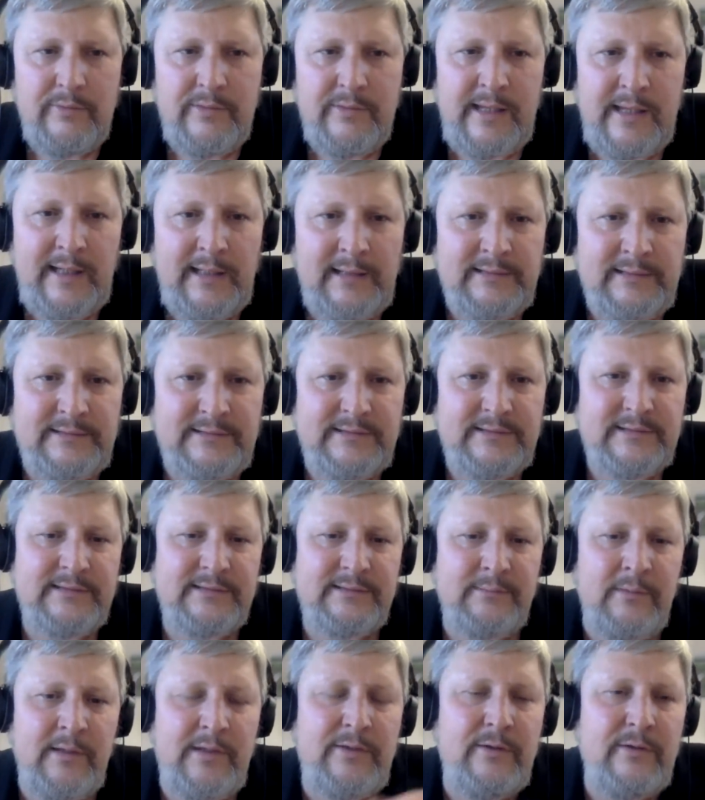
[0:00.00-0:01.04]
things,
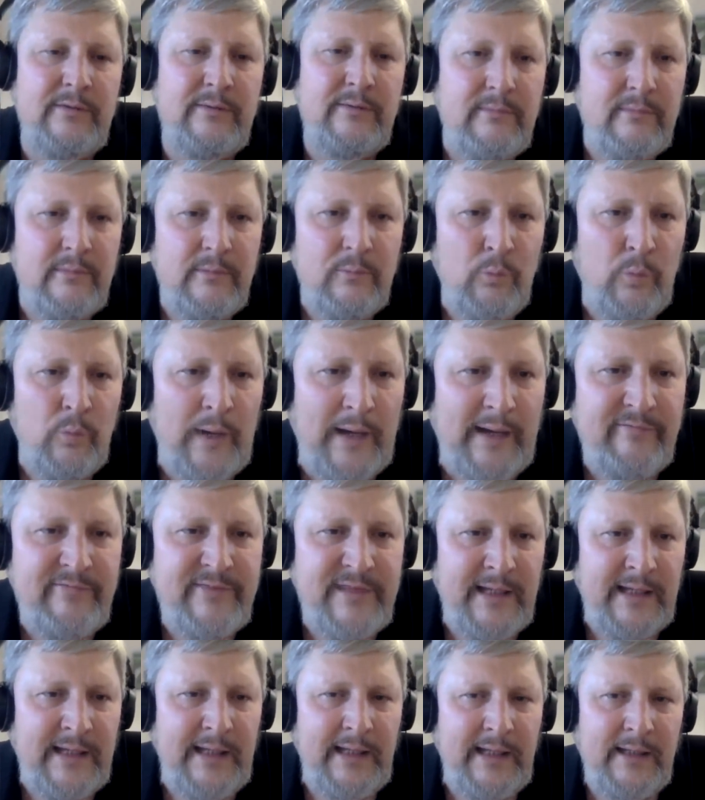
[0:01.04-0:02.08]
some other way of
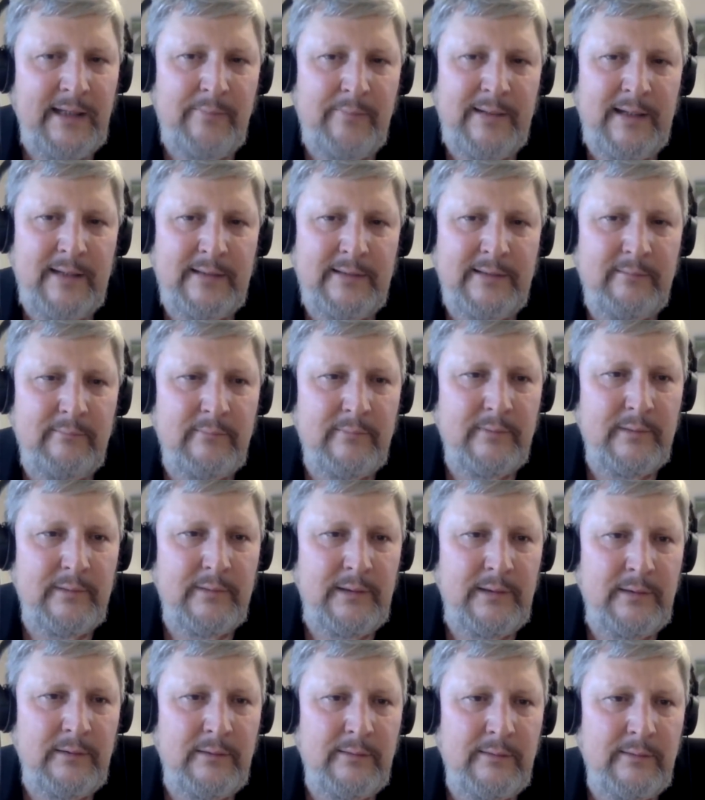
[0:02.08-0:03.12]
thinking about them,
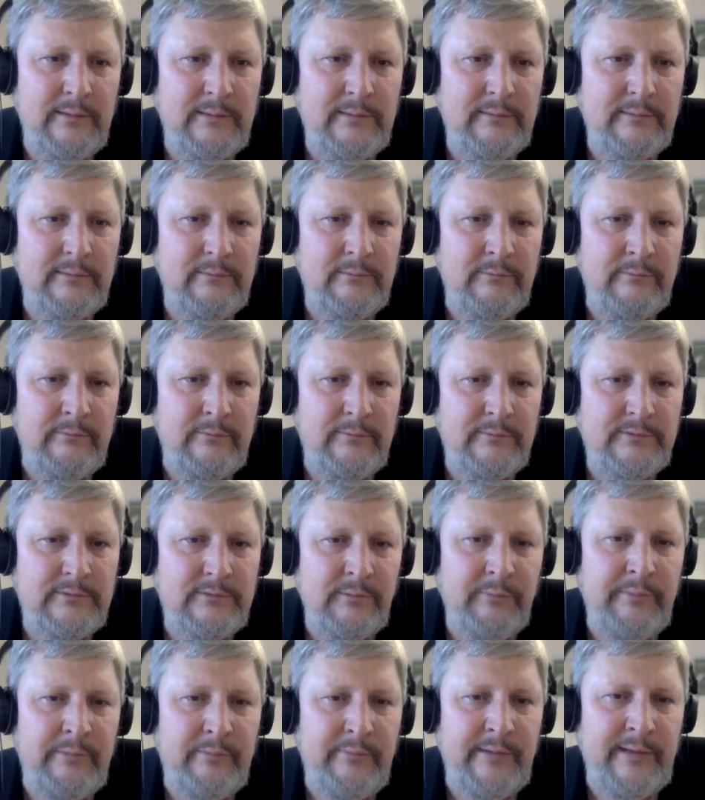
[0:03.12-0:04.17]
you know, the,
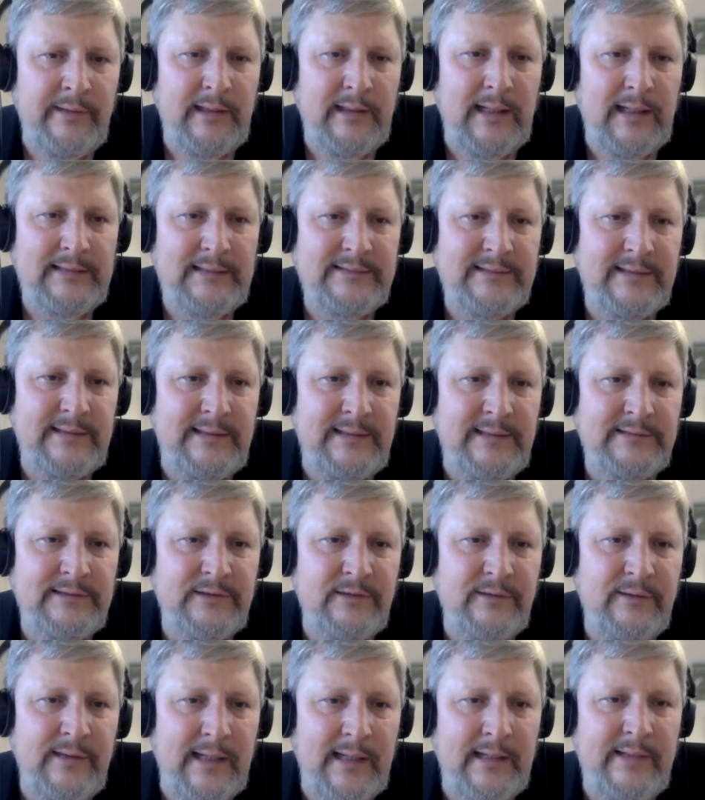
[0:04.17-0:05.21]
so we realize that these
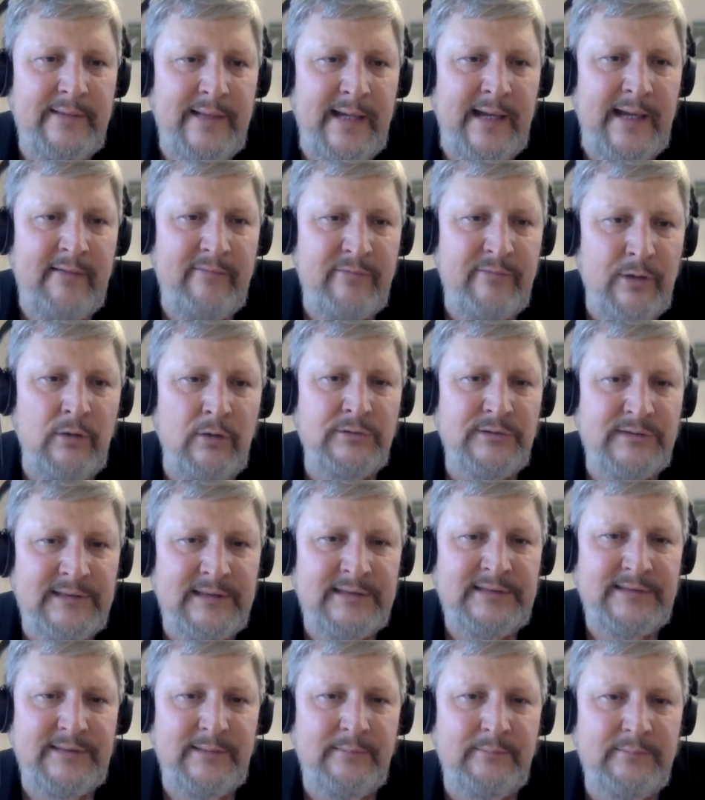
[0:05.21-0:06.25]
are nat, they have their own
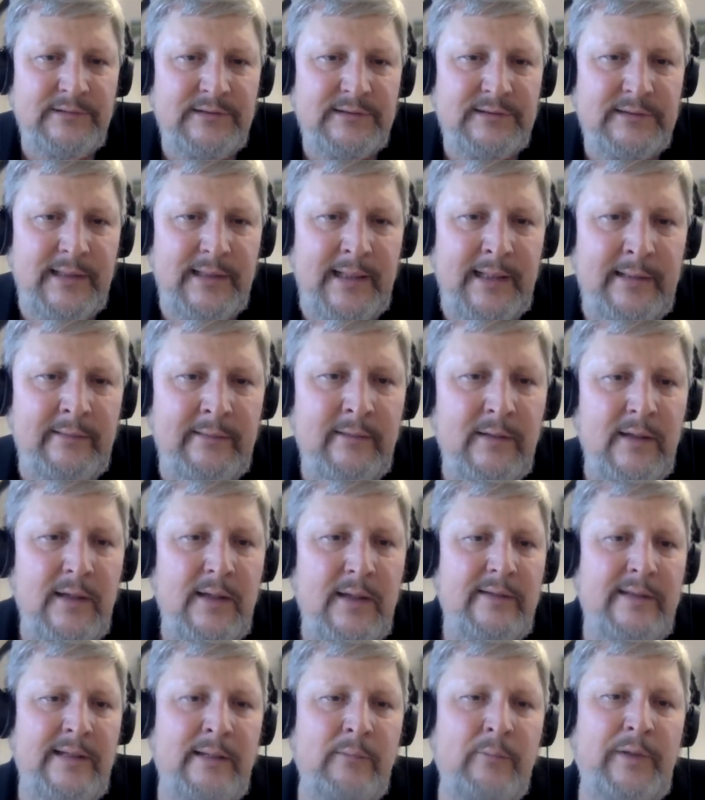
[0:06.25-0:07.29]
systems, and
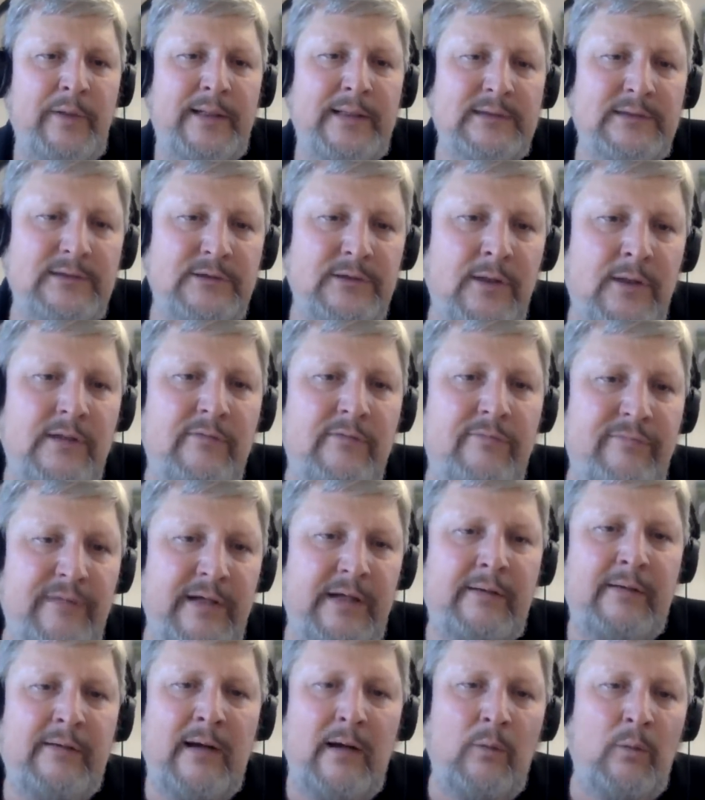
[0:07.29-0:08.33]
then we can start to
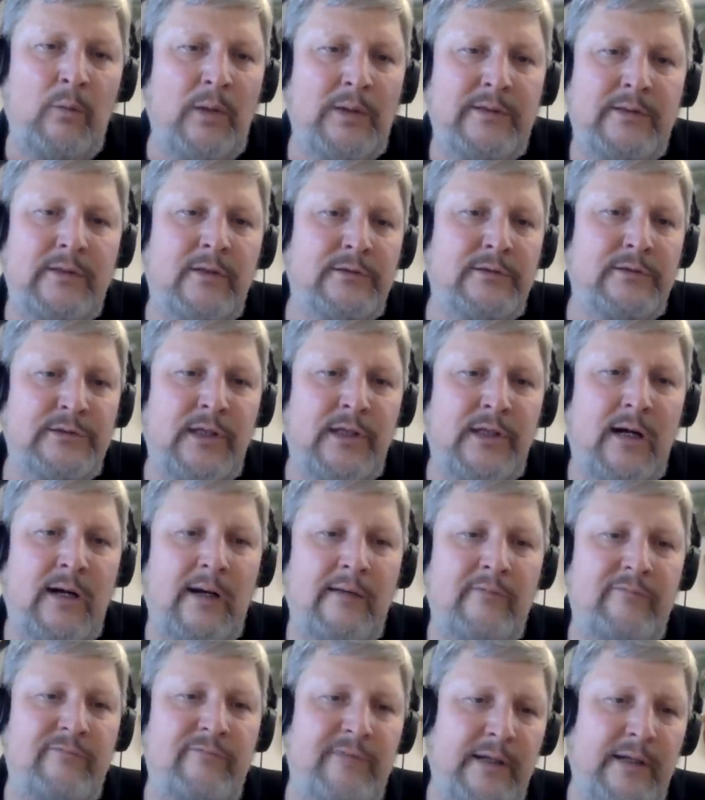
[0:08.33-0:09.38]
figure out what those
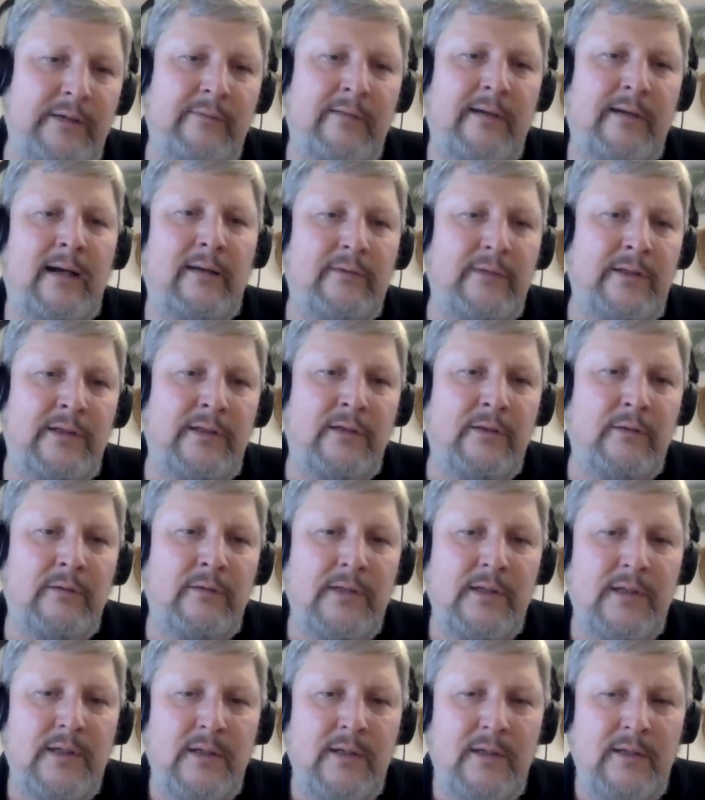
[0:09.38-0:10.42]
are and figure out, you know,
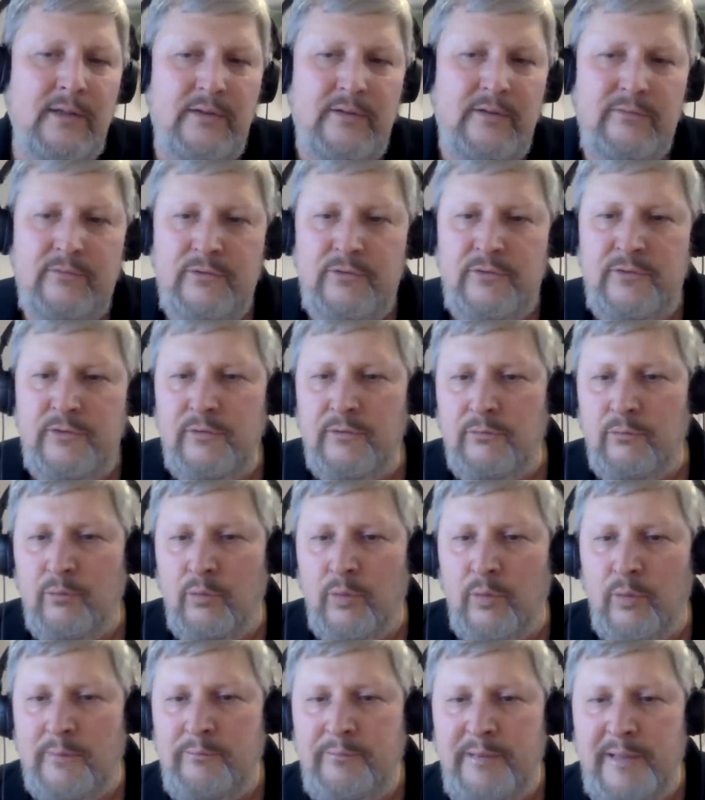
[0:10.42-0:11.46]
to
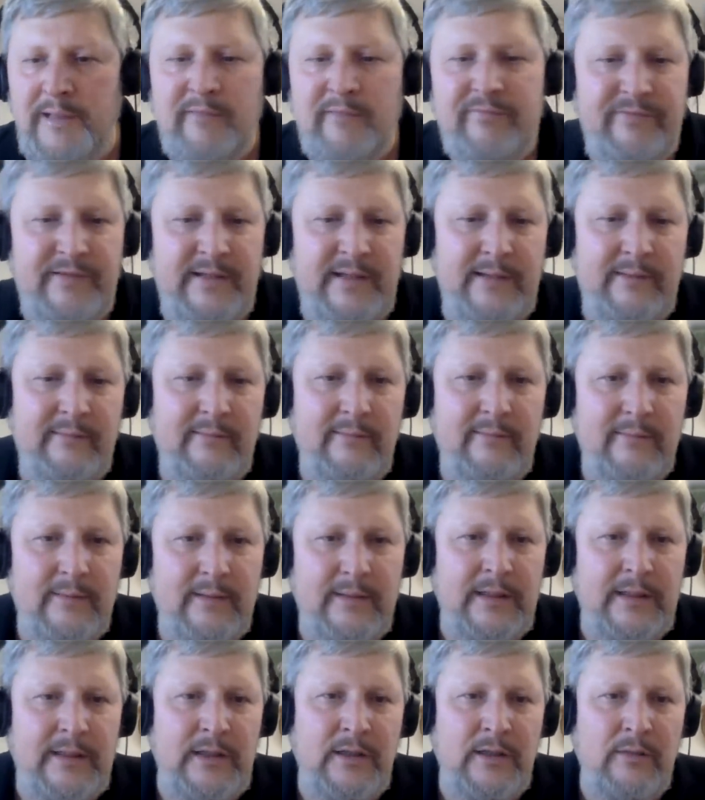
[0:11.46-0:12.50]
what benefit,
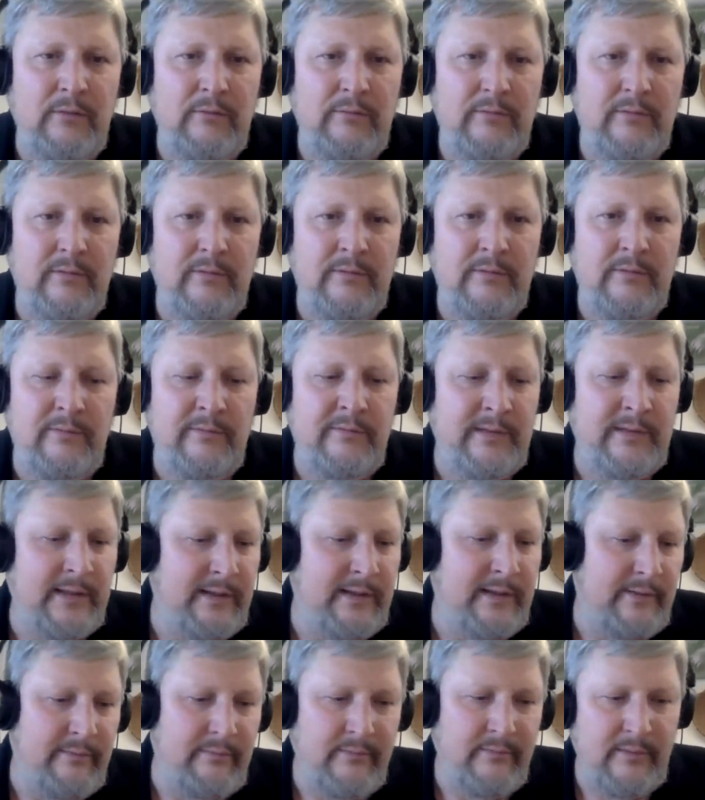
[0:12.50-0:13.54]
you know,
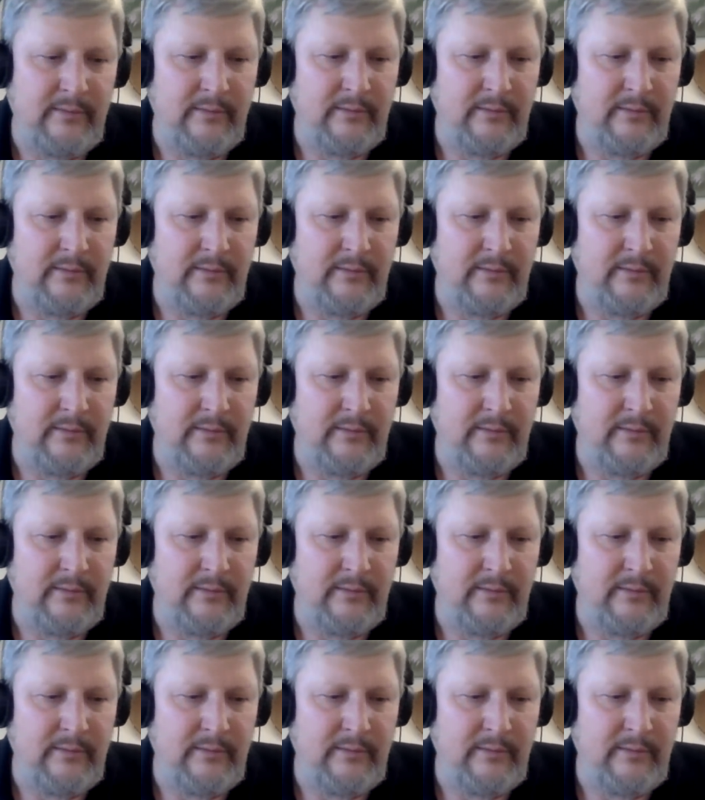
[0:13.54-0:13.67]
the